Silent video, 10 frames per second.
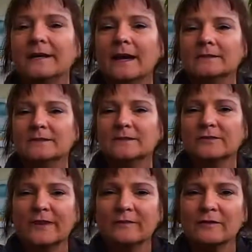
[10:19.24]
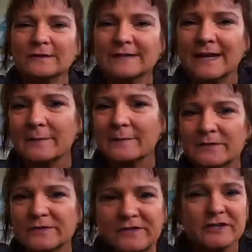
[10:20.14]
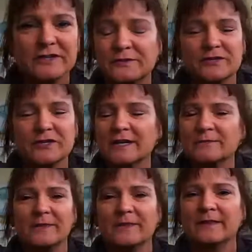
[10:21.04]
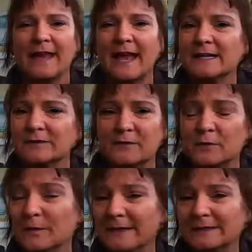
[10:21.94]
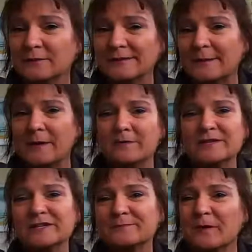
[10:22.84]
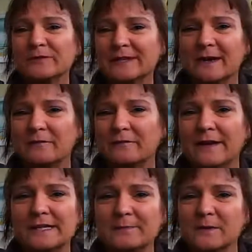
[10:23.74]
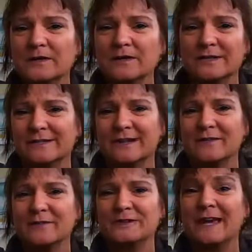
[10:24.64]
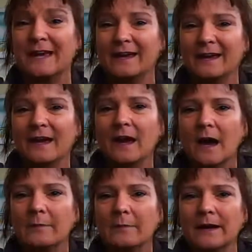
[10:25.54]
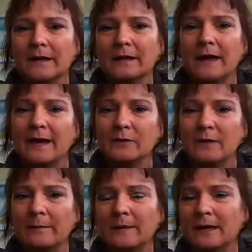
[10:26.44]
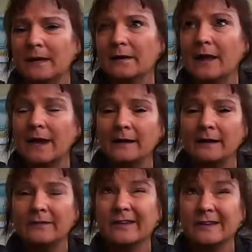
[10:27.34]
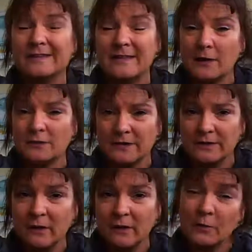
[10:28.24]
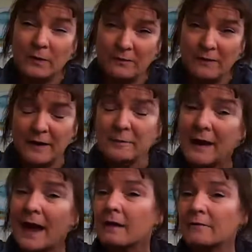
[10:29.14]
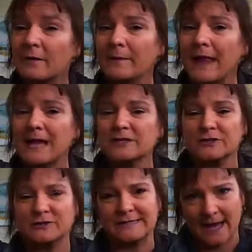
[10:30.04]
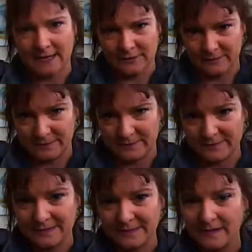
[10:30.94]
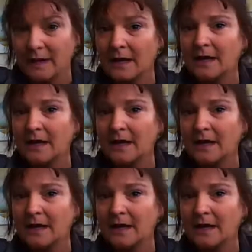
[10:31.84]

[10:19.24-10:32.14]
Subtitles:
Yeah, so several examples just within the last few weeks. For example, I was just posting on Facebook just the other day about a client who I'm getting a $96,000 refund back from last year's tax returns.